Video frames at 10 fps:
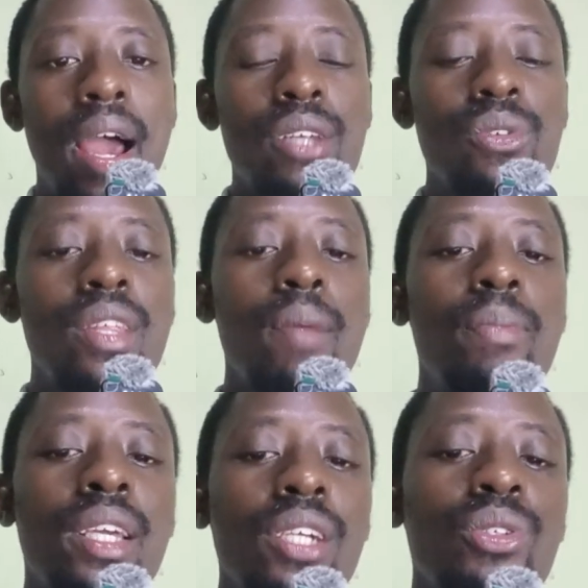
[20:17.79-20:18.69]
And so the
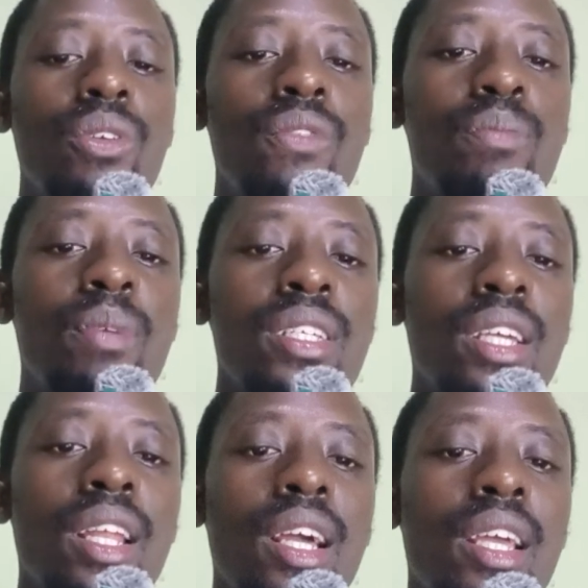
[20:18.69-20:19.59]
application of this
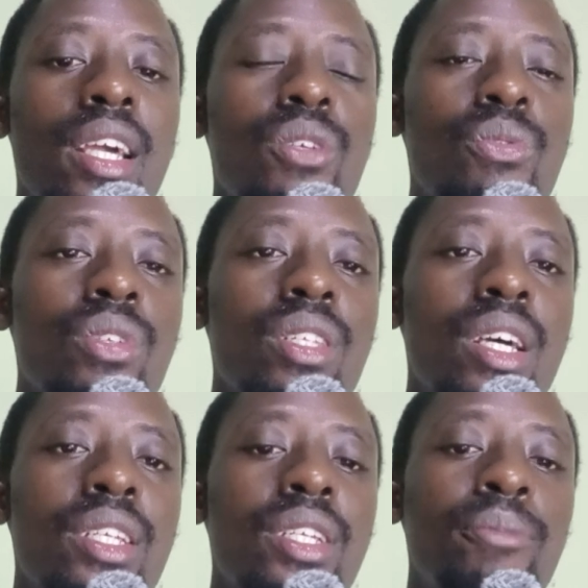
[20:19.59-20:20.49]
particular case was
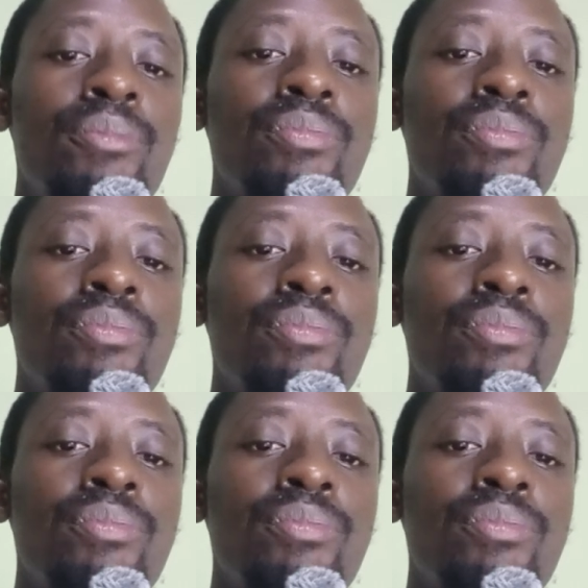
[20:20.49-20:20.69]
that